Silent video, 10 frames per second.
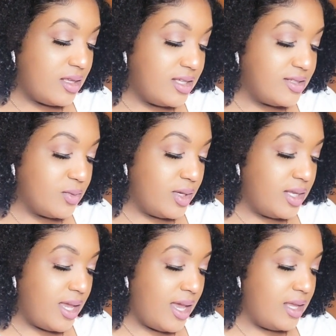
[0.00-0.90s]
Is
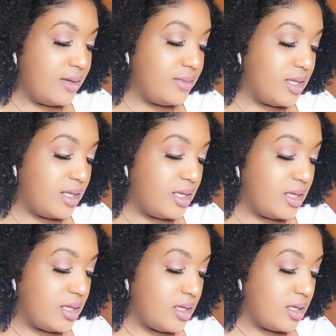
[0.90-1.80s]
what I am
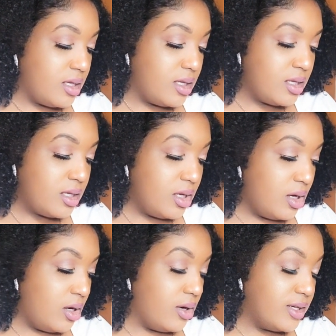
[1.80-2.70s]
getting.
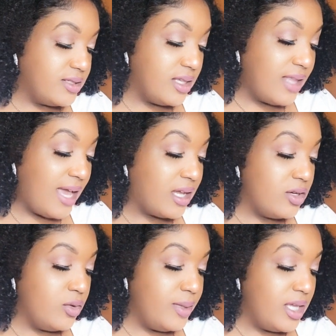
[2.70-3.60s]
Or it's a lack
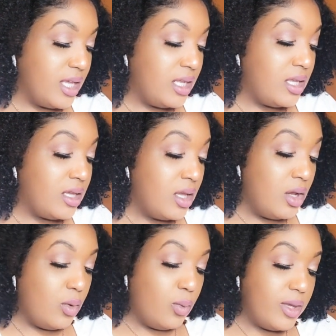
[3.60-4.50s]
of new beginning
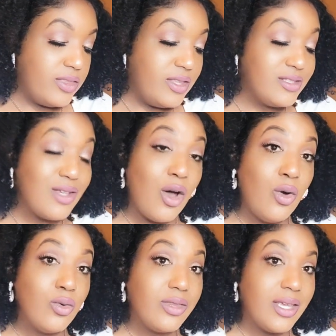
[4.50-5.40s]
with this
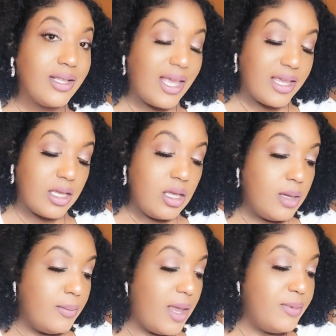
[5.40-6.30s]
old thing. Like
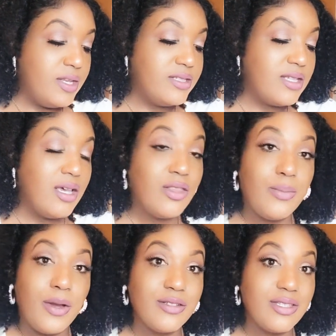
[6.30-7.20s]
maybe this
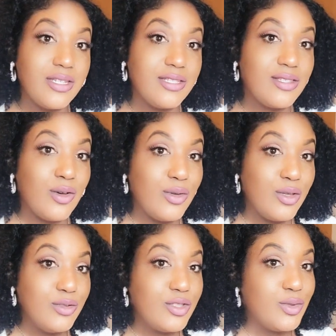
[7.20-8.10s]
other person is so
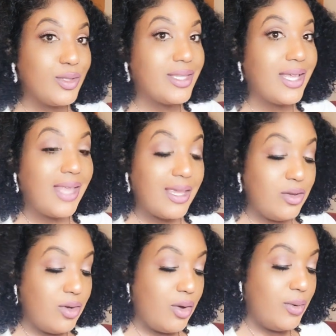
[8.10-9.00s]
used to it, they like,
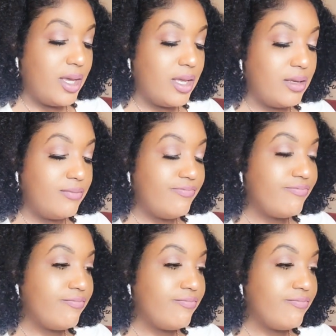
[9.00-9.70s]
you know what,